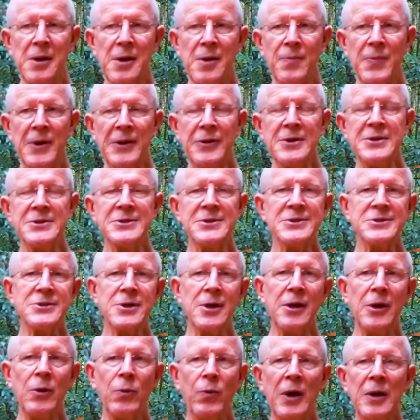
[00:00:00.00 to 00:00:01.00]
But this is
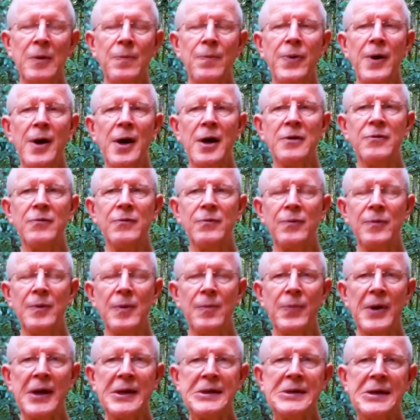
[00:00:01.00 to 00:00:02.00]
only one part of
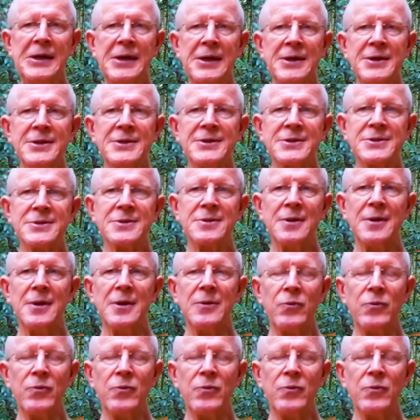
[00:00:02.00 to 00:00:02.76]
Bhante's